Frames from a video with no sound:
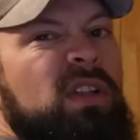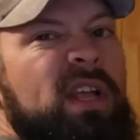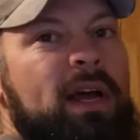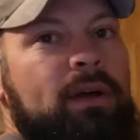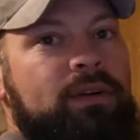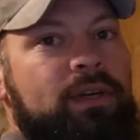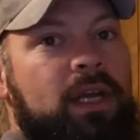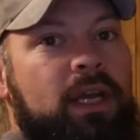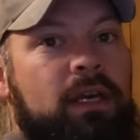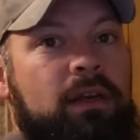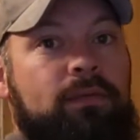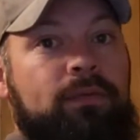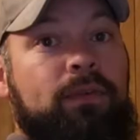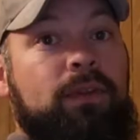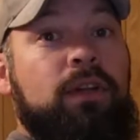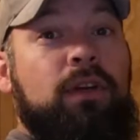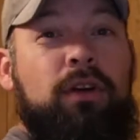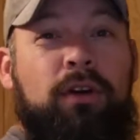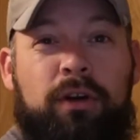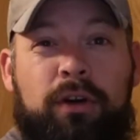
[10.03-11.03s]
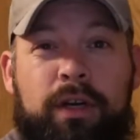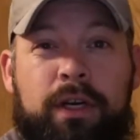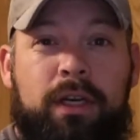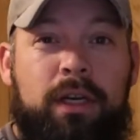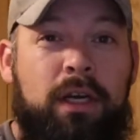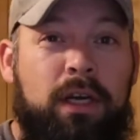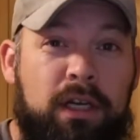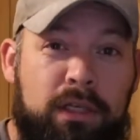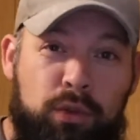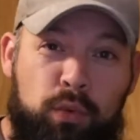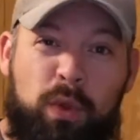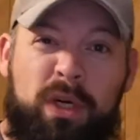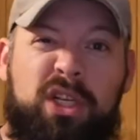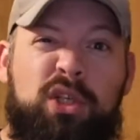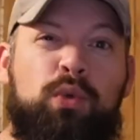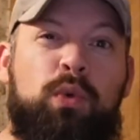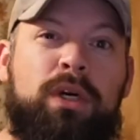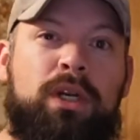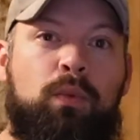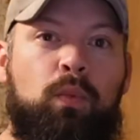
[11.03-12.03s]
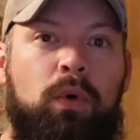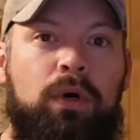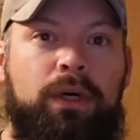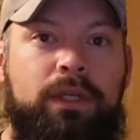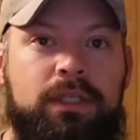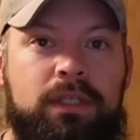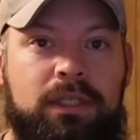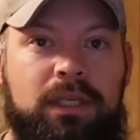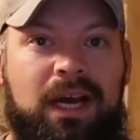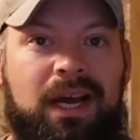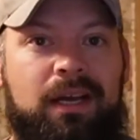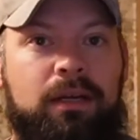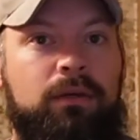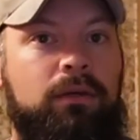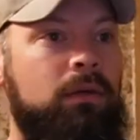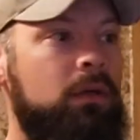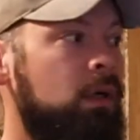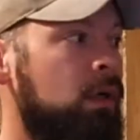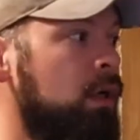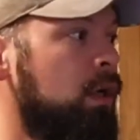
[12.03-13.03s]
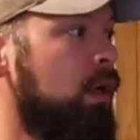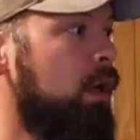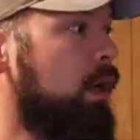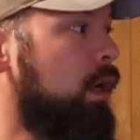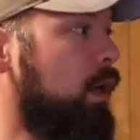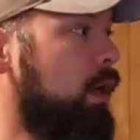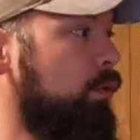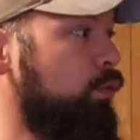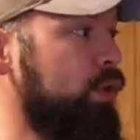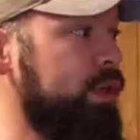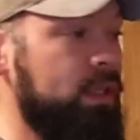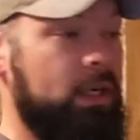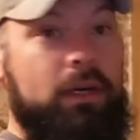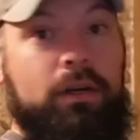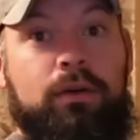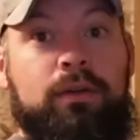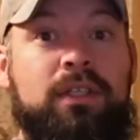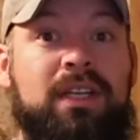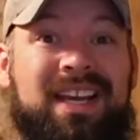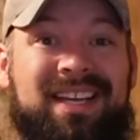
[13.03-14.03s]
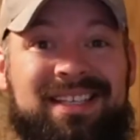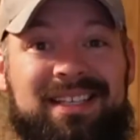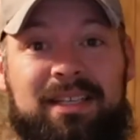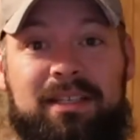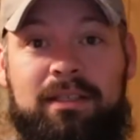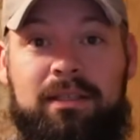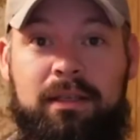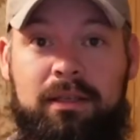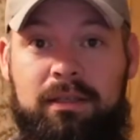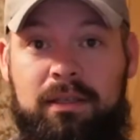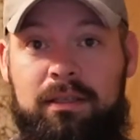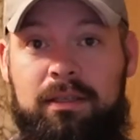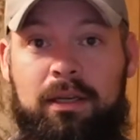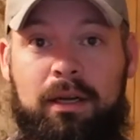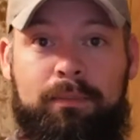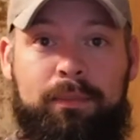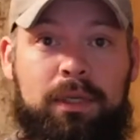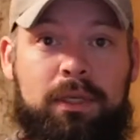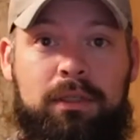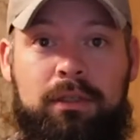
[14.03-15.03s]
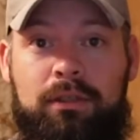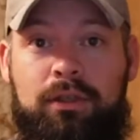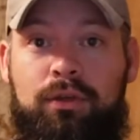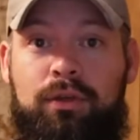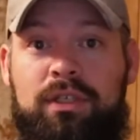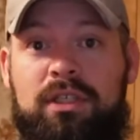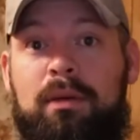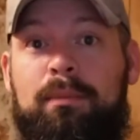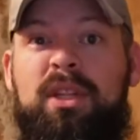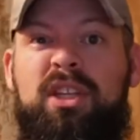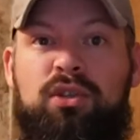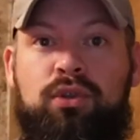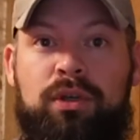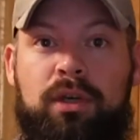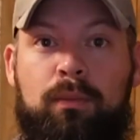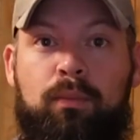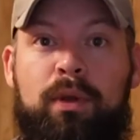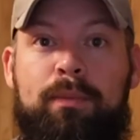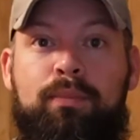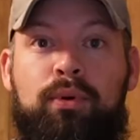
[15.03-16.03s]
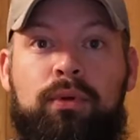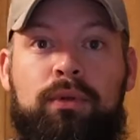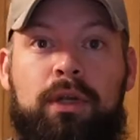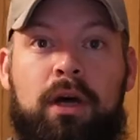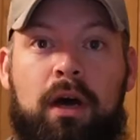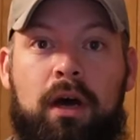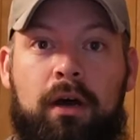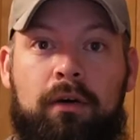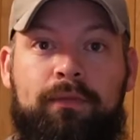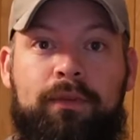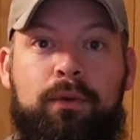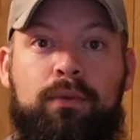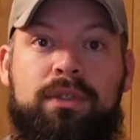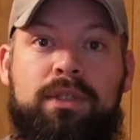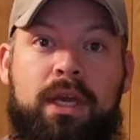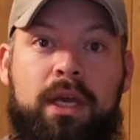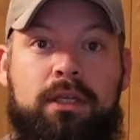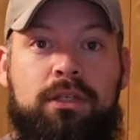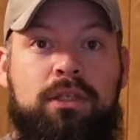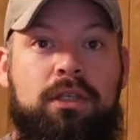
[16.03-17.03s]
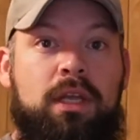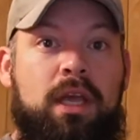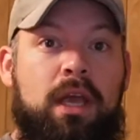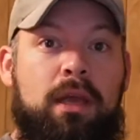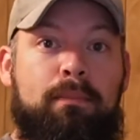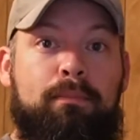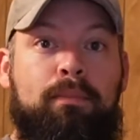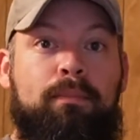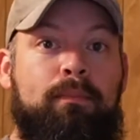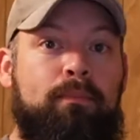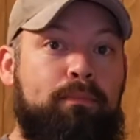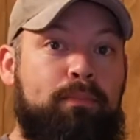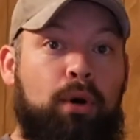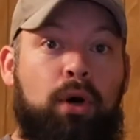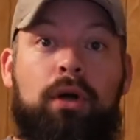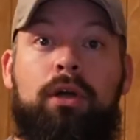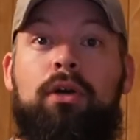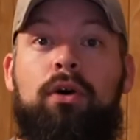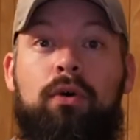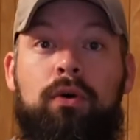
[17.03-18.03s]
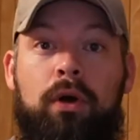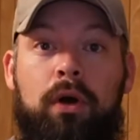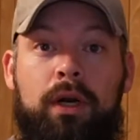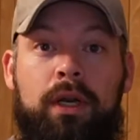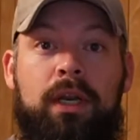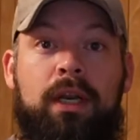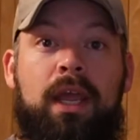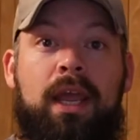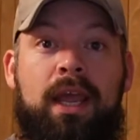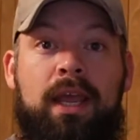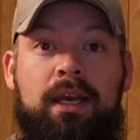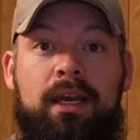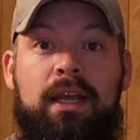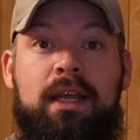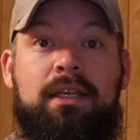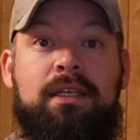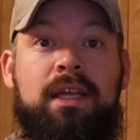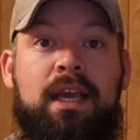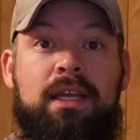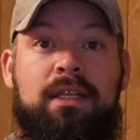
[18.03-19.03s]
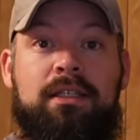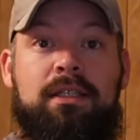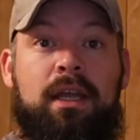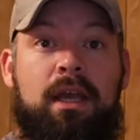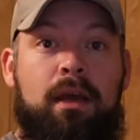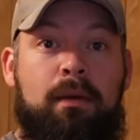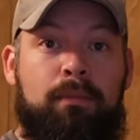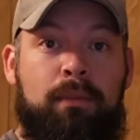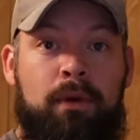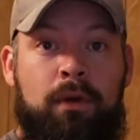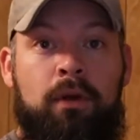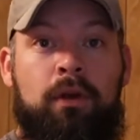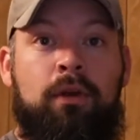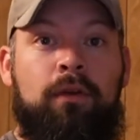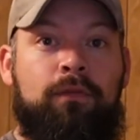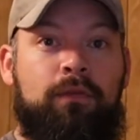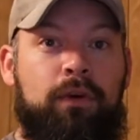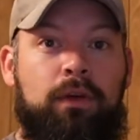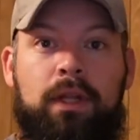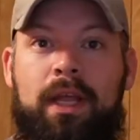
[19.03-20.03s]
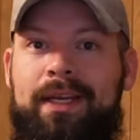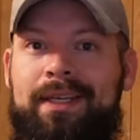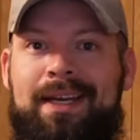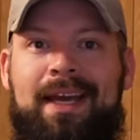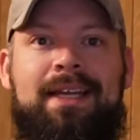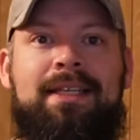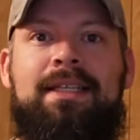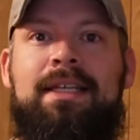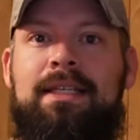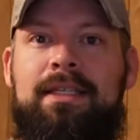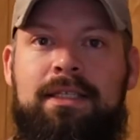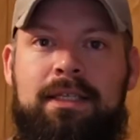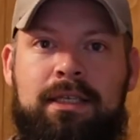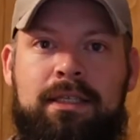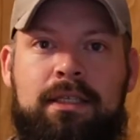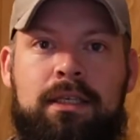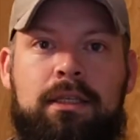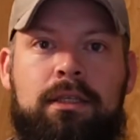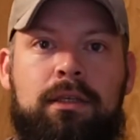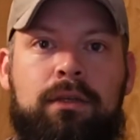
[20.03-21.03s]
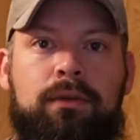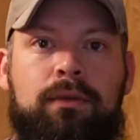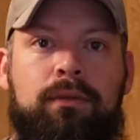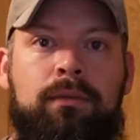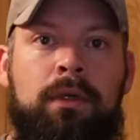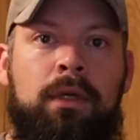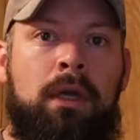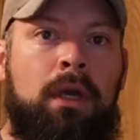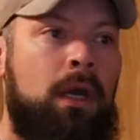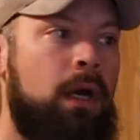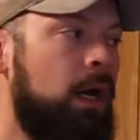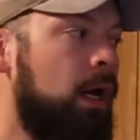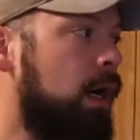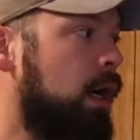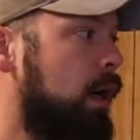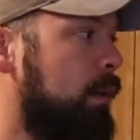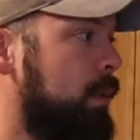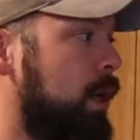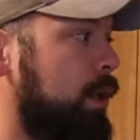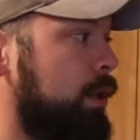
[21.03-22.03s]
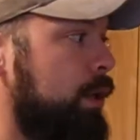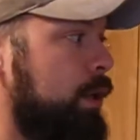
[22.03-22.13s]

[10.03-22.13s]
outdated for the current 2021 style. Reason I know it's 1960 something is due to some of the trim we pulled off. There was actually a barcode on it and a date stamp for like 1962. Other